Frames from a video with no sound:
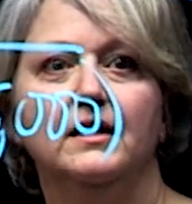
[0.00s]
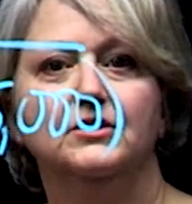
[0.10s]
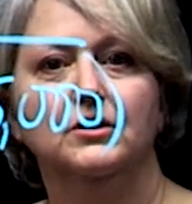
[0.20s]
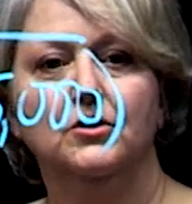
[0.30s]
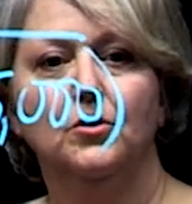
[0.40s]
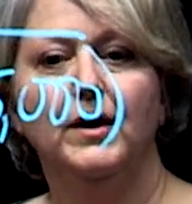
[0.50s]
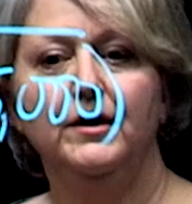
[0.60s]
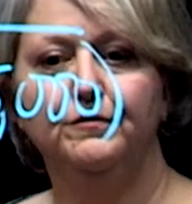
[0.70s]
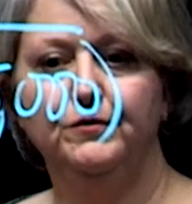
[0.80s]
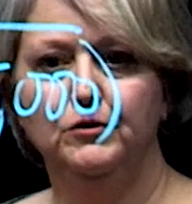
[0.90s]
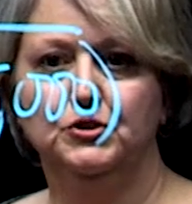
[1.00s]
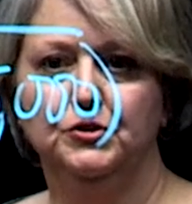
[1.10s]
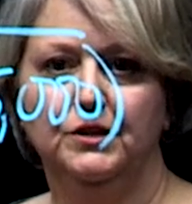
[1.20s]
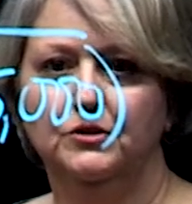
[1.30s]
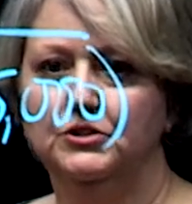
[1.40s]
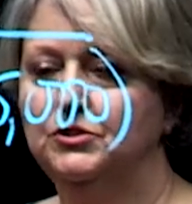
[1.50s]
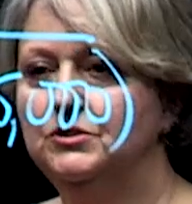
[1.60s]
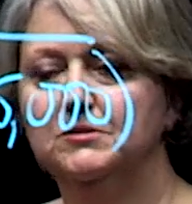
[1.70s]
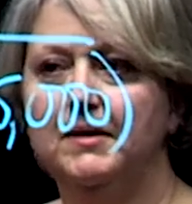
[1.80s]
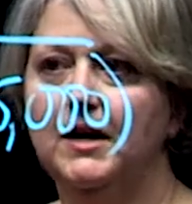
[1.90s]
It's going to go away in future years. So it
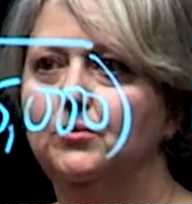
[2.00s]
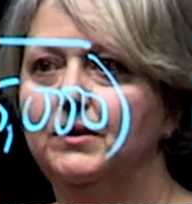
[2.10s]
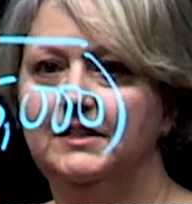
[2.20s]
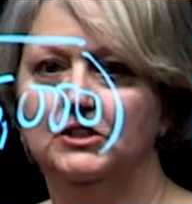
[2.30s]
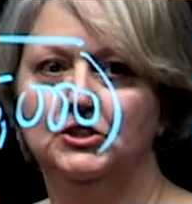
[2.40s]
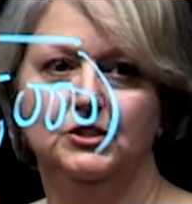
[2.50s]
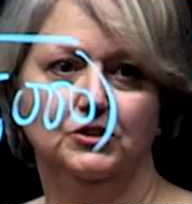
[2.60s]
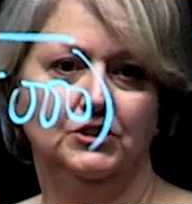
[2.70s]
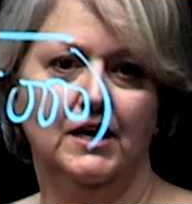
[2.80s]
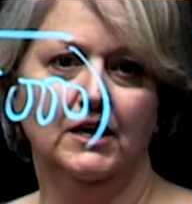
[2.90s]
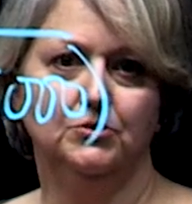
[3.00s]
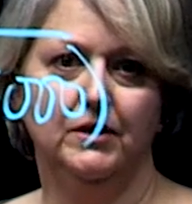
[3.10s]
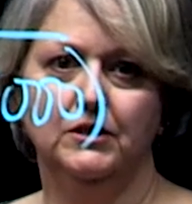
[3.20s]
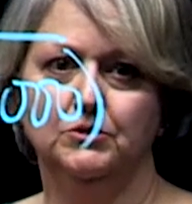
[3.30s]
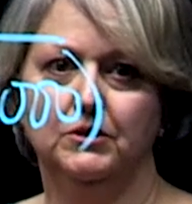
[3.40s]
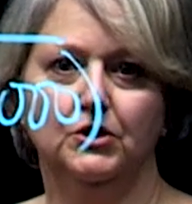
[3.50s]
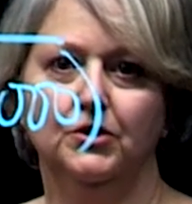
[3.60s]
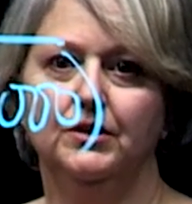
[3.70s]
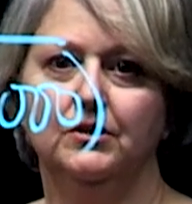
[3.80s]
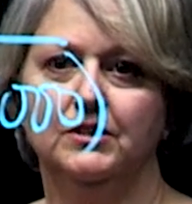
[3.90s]
doesn't matter what this year's tax rate is, what the
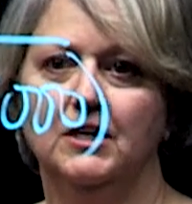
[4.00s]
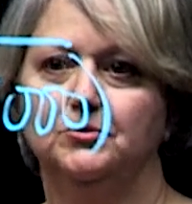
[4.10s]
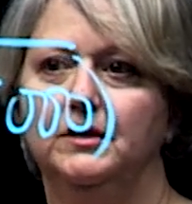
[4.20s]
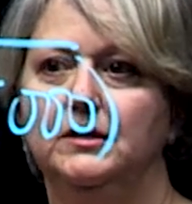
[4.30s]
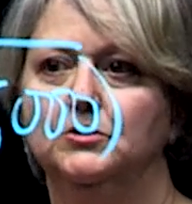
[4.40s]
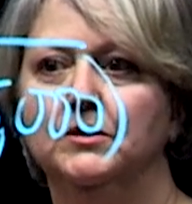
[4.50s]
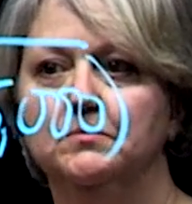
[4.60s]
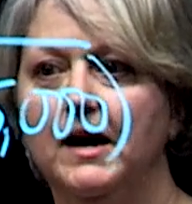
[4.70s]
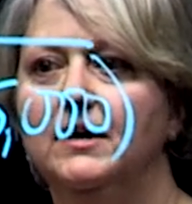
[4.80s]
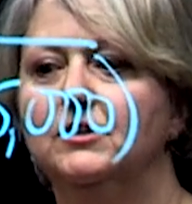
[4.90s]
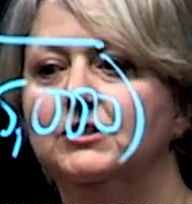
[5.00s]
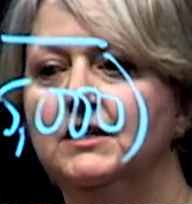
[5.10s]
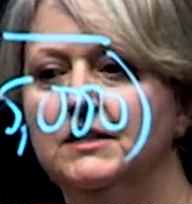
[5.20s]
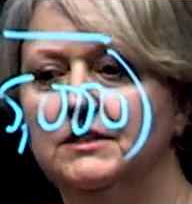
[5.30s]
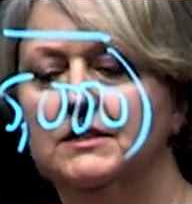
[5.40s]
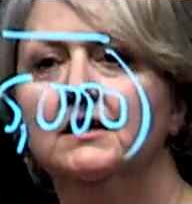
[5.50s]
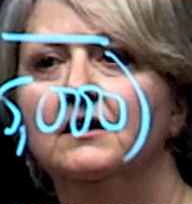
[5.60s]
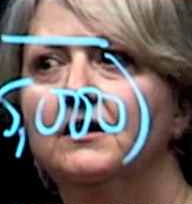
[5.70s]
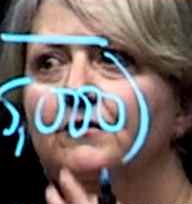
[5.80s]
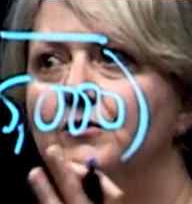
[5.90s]
current year tax rate is. What matters is
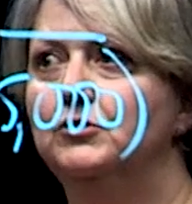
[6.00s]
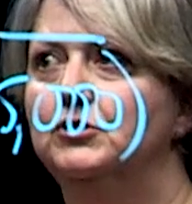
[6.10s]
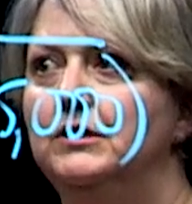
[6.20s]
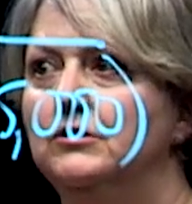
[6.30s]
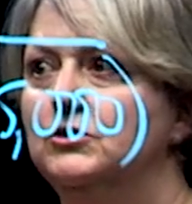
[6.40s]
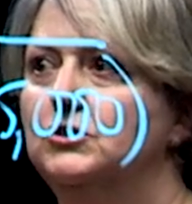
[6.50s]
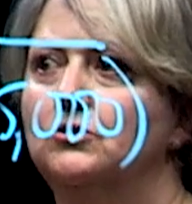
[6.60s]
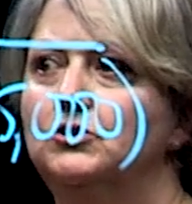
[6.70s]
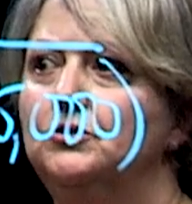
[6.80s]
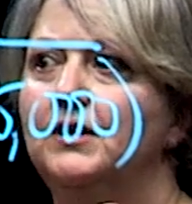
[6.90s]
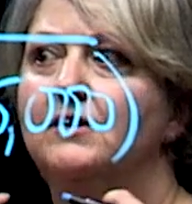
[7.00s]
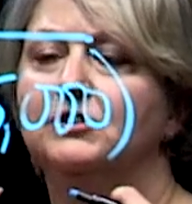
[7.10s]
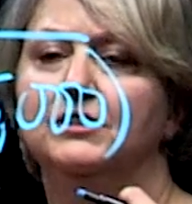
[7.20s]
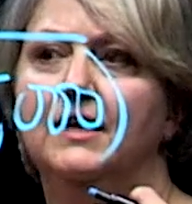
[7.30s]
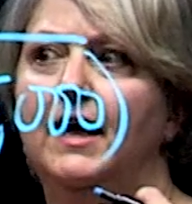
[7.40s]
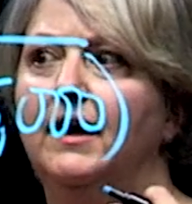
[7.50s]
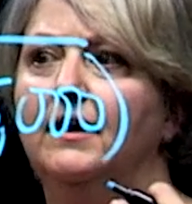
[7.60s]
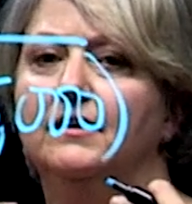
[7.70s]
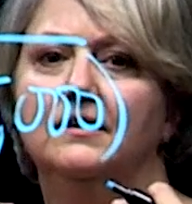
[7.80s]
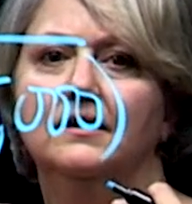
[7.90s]
future years. So
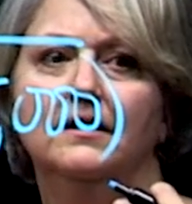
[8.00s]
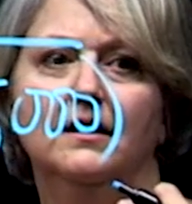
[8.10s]
2016